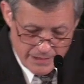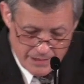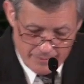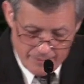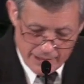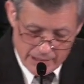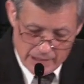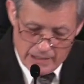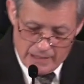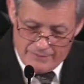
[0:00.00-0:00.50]
in the
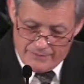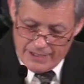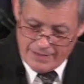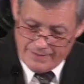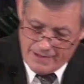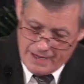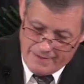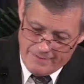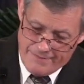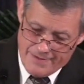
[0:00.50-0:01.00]
middle of a,
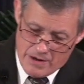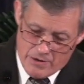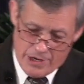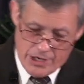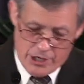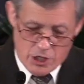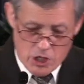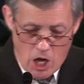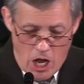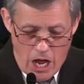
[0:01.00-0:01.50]
a very
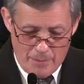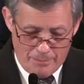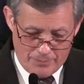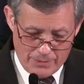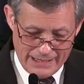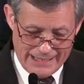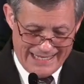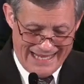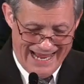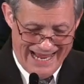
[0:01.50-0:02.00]

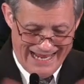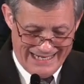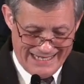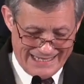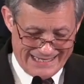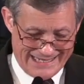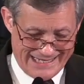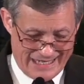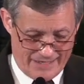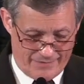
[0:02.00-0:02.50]
complicated
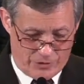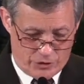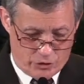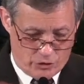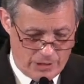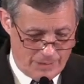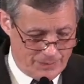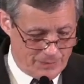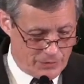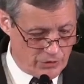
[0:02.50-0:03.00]
set of
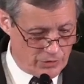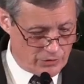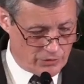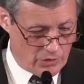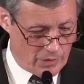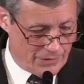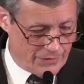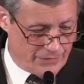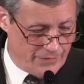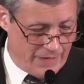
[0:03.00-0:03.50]
scriptures,
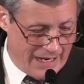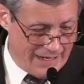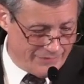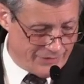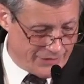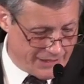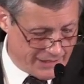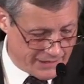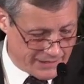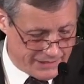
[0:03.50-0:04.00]
Romans 5,
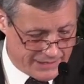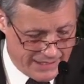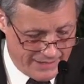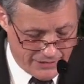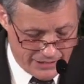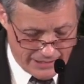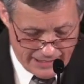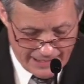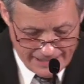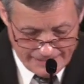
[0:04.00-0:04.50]
6,
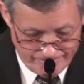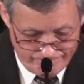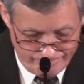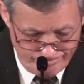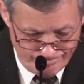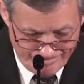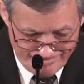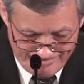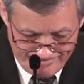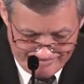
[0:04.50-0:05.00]
7, and 8,
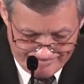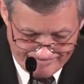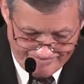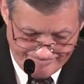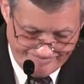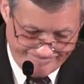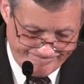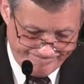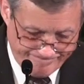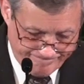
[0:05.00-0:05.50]

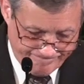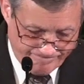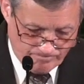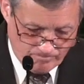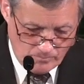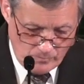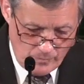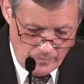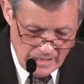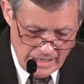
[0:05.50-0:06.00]

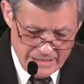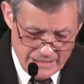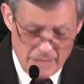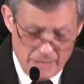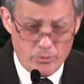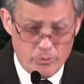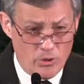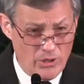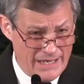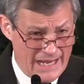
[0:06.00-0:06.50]
as I'm
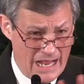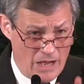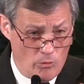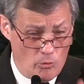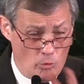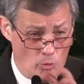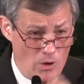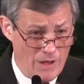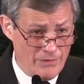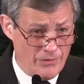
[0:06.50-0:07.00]
pulling out
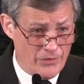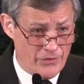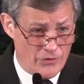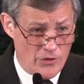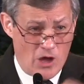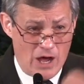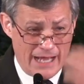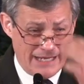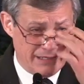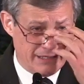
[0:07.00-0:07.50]
one
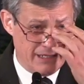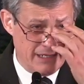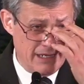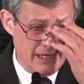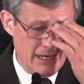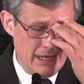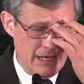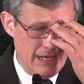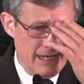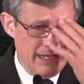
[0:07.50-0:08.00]
thought
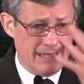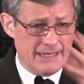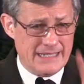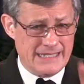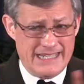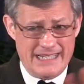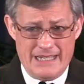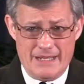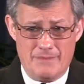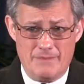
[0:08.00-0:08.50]

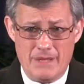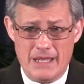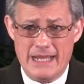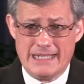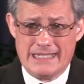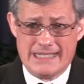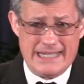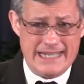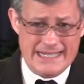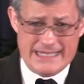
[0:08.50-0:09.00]
that's in the,
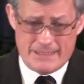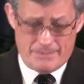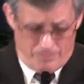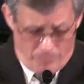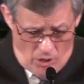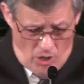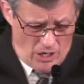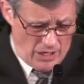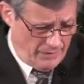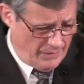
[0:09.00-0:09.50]
it's, it's
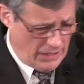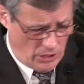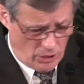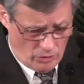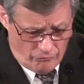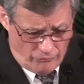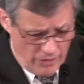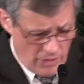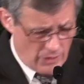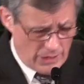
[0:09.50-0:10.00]
part of a
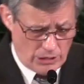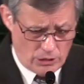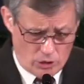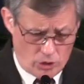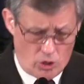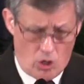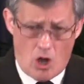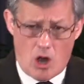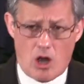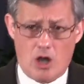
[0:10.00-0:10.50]
very
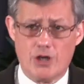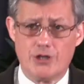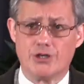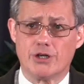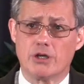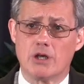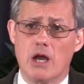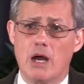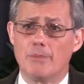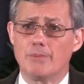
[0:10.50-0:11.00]
large
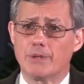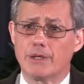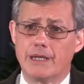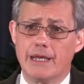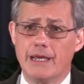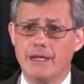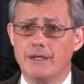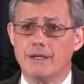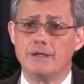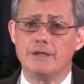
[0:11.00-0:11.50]
and
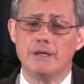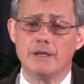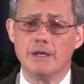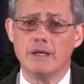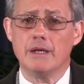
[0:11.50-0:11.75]
complicated